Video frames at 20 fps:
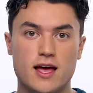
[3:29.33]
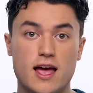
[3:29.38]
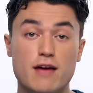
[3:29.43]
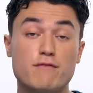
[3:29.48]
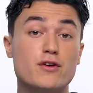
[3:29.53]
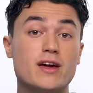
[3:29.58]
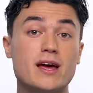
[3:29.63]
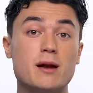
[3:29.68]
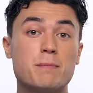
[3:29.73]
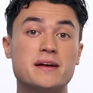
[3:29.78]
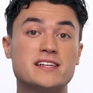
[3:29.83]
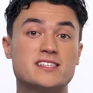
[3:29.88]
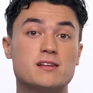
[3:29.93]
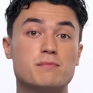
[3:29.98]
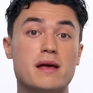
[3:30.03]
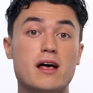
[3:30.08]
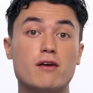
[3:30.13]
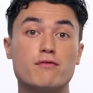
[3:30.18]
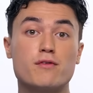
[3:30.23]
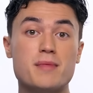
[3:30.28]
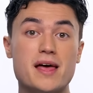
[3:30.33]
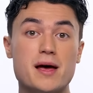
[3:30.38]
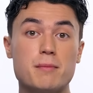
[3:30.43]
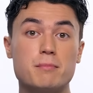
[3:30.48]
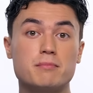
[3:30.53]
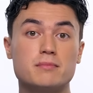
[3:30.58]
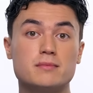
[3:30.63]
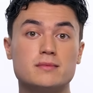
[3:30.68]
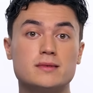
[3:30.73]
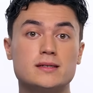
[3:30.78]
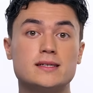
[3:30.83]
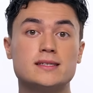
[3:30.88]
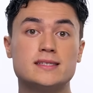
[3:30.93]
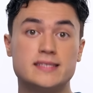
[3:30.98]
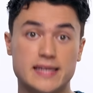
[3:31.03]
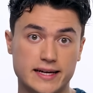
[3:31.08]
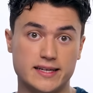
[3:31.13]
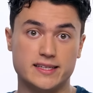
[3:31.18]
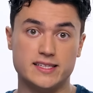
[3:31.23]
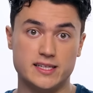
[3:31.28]
If you get a piece of mail from them,
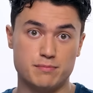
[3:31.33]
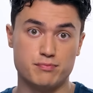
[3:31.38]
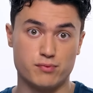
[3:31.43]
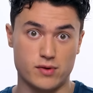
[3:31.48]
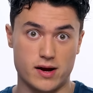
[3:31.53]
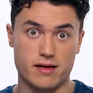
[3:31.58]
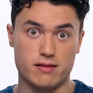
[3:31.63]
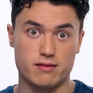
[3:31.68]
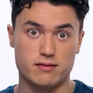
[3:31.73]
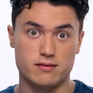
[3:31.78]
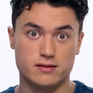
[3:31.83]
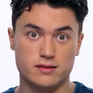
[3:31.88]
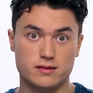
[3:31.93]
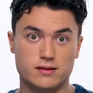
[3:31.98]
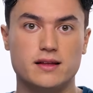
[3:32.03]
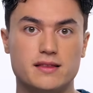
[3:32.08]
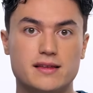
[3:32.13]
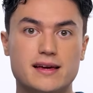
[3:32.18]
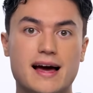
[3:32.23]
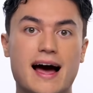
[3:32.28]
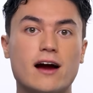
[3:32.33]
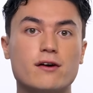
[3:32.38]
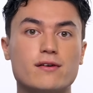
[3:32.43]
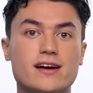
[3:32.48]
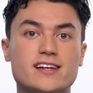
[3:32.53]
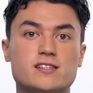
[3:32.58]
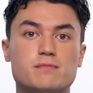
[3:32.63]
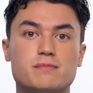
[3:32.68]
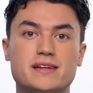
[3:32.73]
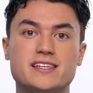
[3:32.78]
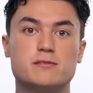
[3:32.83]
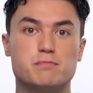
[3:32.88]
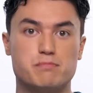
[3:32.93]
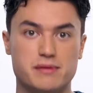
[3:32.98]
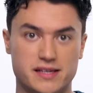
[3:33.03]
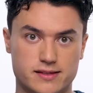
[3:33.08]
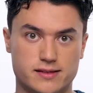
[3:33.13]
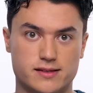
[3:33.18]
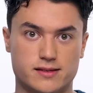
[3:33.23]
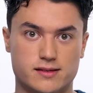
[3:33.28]
take a deep breath. The I R S means
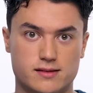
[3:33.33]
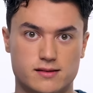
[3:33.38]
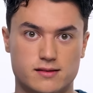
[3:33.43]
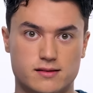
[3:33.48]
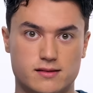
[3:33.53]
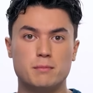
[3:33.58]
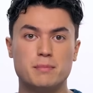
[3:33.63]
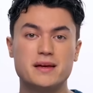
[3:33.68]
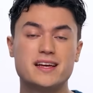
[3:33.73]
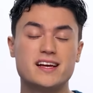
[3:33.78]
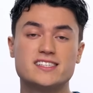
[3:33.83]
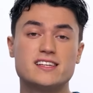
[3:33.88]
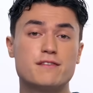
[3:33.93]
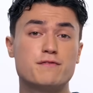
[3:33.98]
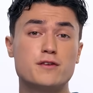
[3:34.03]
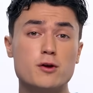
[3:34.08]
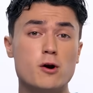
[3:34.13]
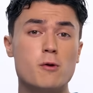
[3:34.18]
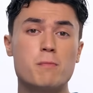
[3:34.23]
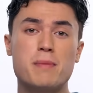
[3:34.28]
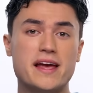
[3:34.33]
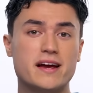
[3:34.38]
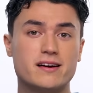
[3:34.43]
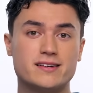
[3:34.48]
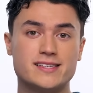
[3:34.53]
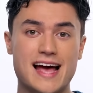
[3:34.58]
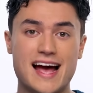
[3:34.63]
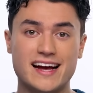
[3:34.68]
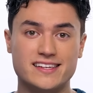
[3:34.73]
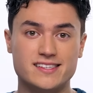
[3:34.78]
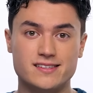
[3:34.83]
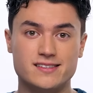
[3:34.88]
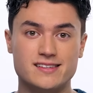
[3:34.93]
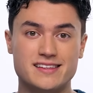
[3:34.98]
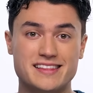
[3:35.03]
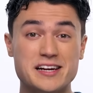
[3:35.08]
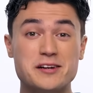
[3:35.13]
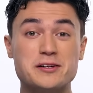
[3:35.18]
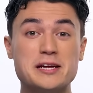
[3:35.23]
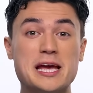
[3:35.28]
business, because if you don't pay your taxes,
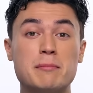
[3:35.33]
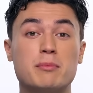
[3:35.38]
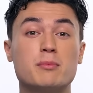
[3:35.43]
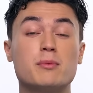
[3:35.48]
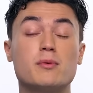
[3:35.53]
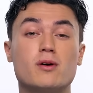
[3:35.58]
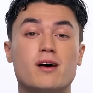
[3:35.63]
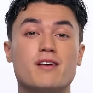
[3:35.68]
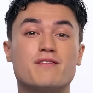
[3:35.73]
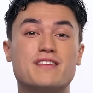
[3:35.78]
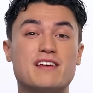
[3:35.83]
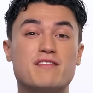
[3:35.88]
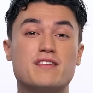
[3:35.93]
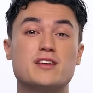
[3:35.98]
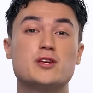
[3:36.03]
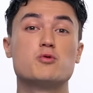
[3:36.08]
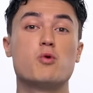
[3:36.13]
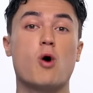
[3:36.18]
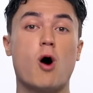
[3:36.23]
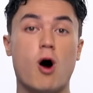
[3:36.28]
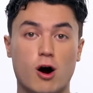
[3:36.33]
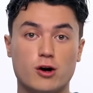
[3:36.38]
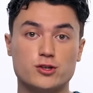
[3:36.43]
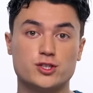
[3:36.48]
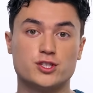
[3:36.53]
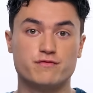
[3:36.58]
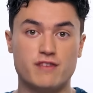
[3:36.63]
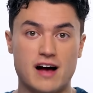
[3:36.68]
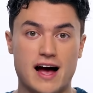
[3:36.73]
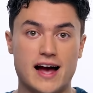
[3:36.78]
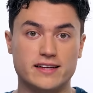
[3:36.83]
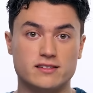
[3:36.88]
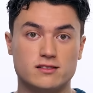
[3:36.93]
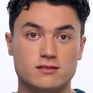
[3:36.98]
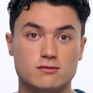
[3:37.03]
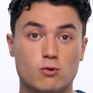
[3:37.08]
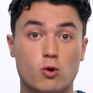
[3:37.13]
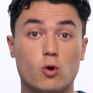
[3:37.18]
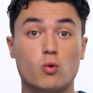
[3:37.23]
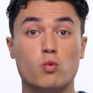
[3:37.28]
they are capable of giving you harsh
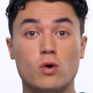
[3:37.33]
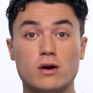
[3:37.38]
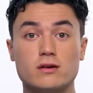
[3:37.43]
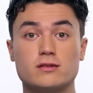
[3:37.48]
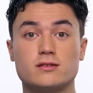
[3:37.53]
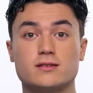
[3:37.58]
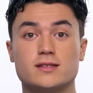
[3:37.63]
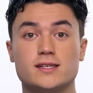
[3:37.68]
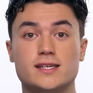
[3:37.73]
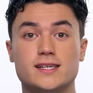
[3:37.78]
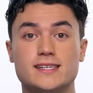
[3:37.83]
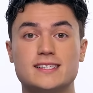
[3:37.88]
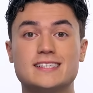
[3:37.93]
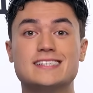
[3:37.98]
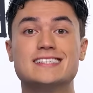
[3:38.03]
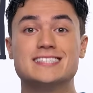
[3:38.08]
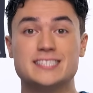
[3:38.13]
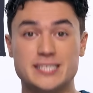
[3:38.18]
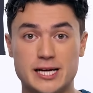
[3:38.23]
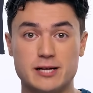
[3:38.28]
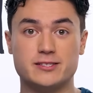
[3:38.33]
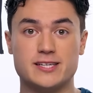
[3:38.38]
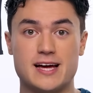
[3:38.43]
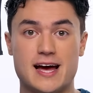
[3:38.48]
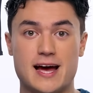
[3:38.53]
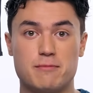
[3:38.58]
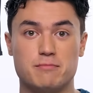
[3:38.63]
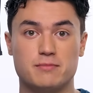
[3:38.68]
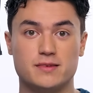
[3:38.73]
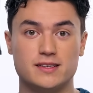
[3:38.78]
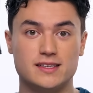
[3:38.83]
fines, or worse, jail time.